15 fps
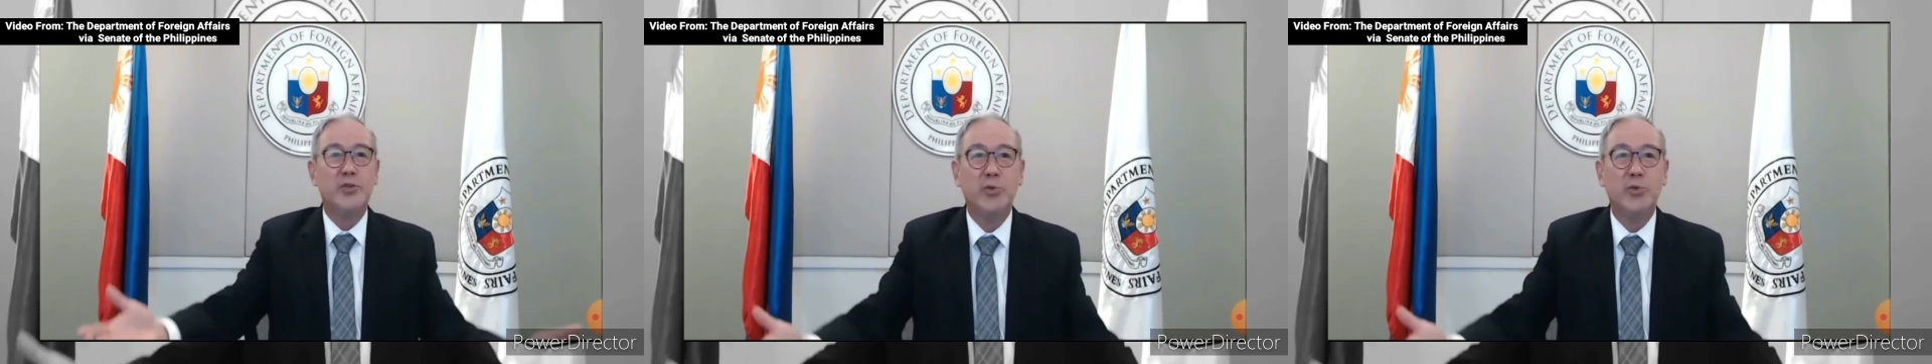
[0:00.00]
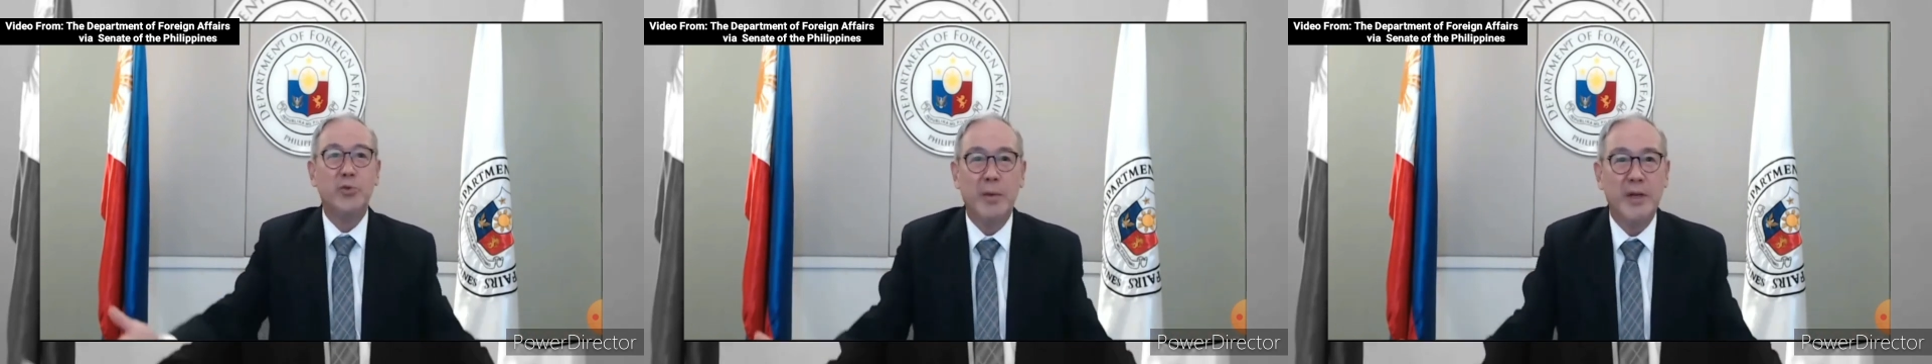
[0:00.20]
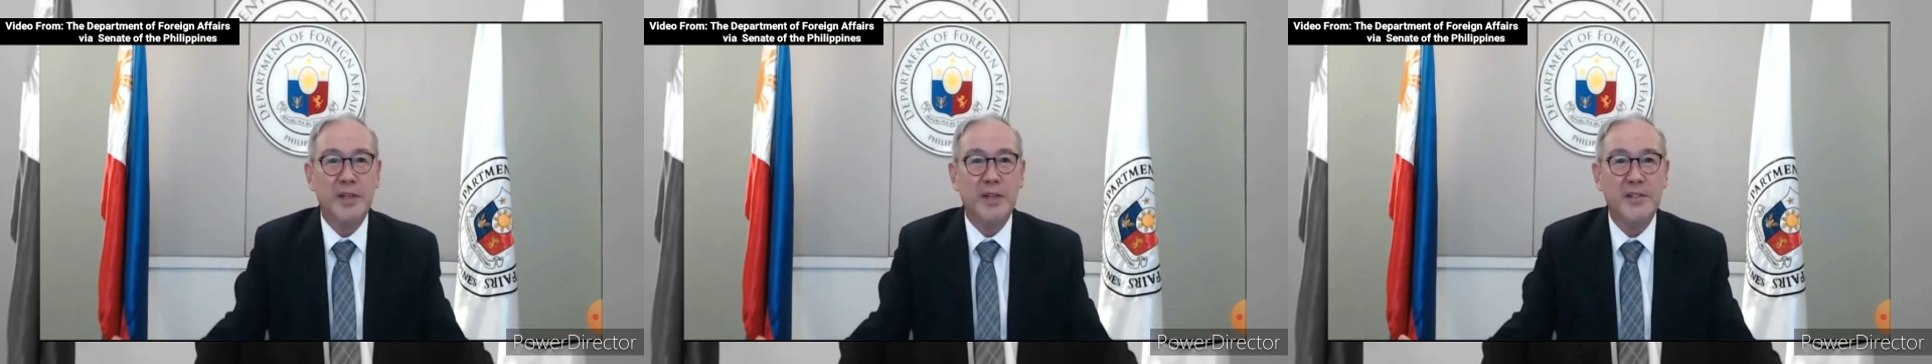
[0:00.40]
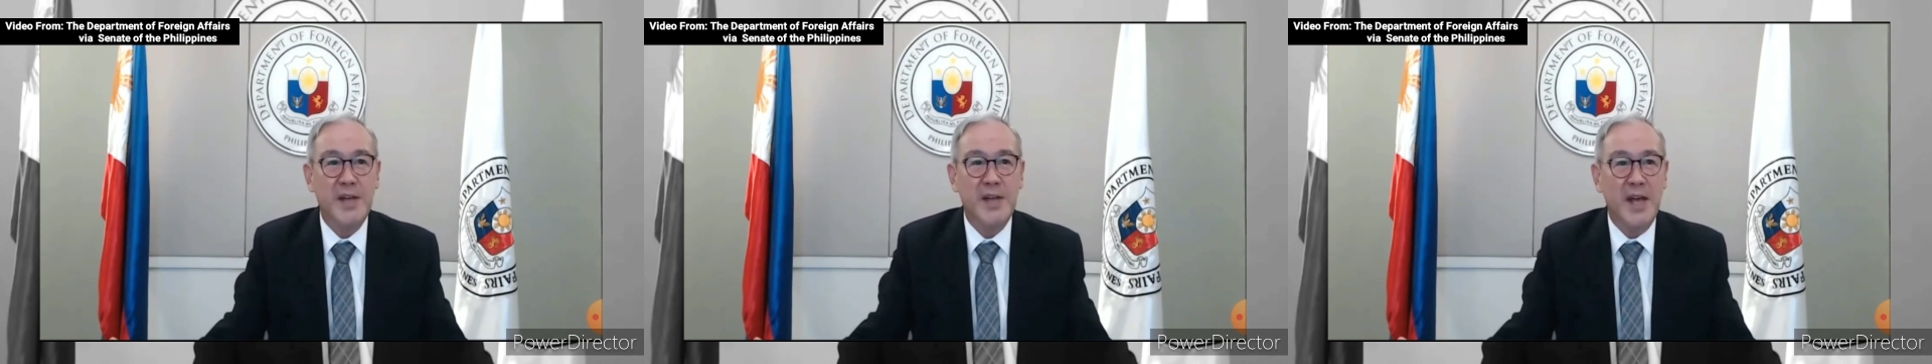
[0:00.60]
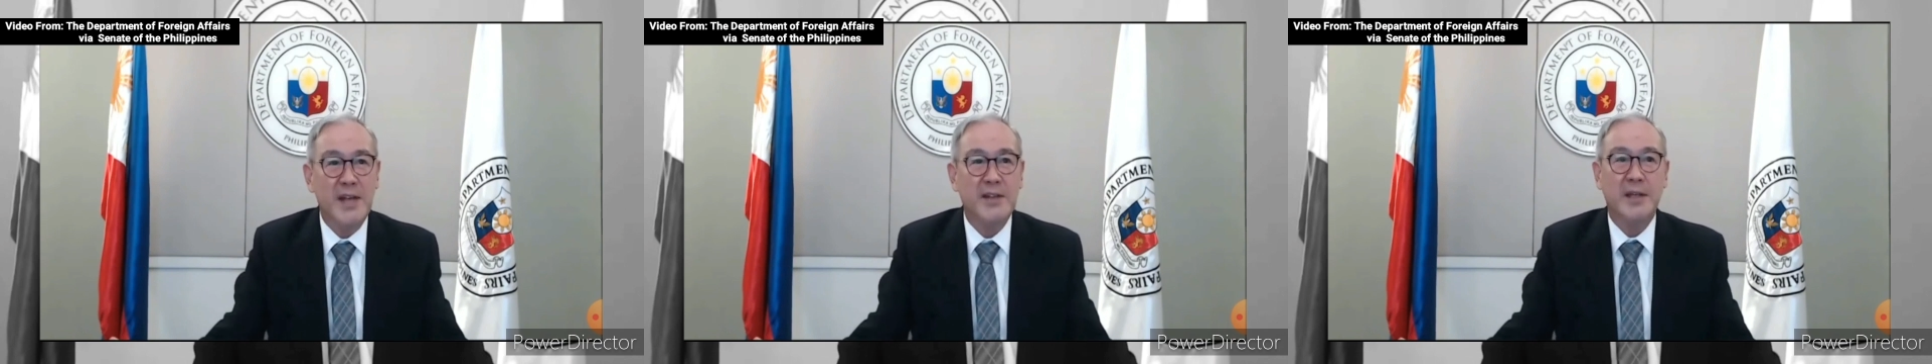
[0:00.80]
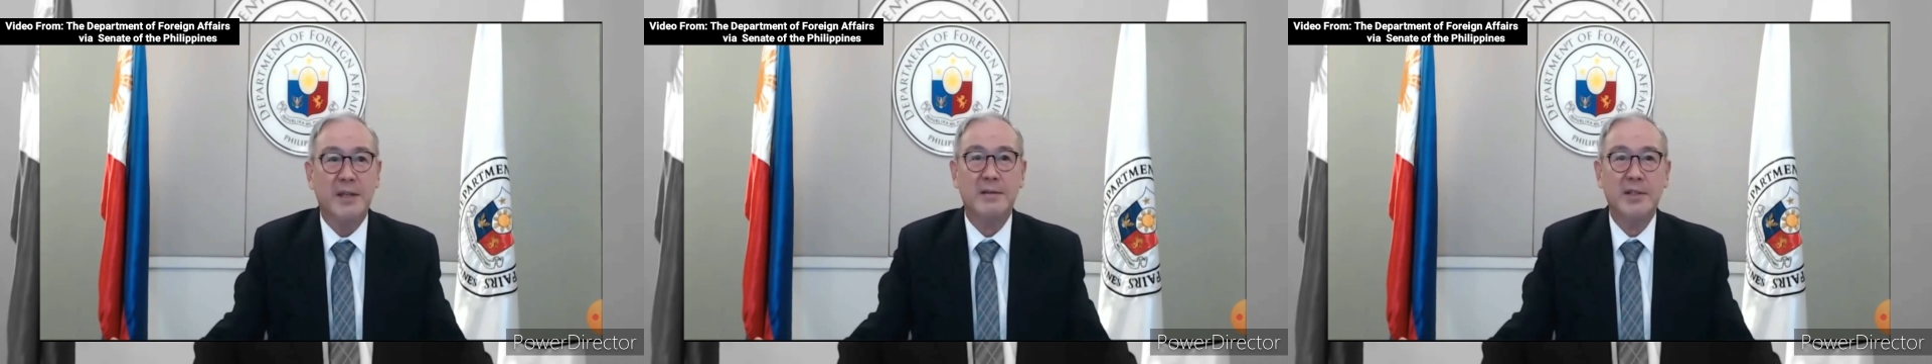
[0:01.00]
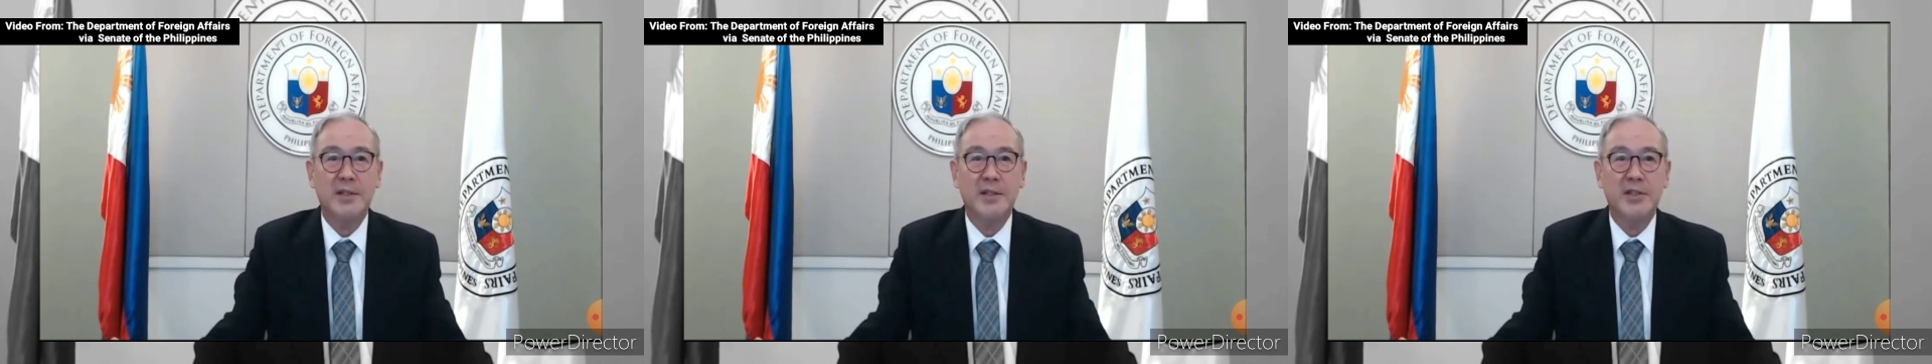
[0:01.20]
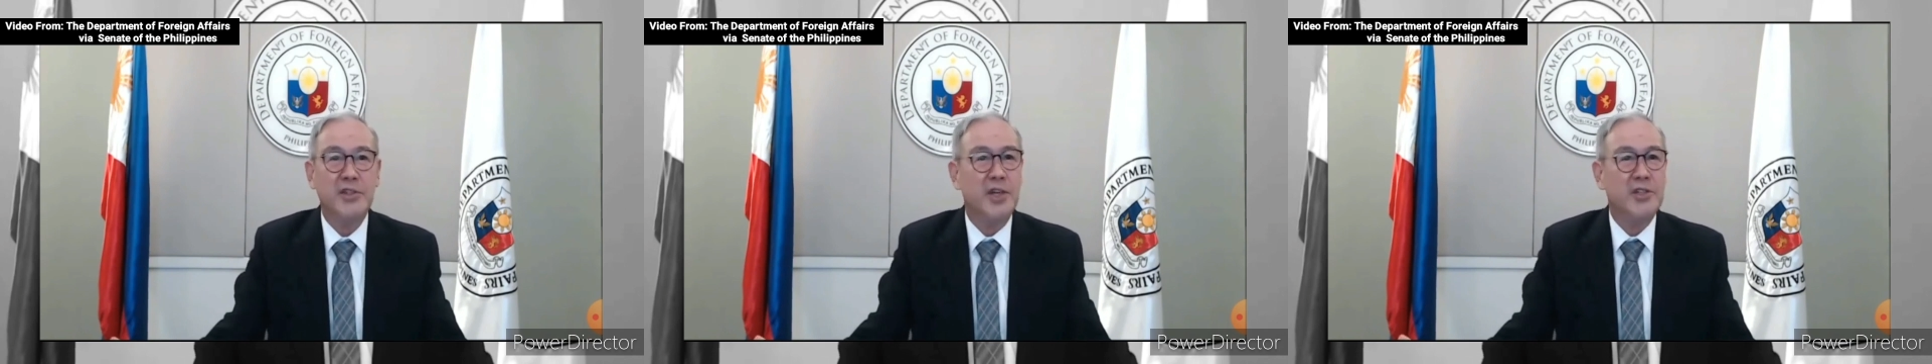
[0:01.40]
this woman has nothing.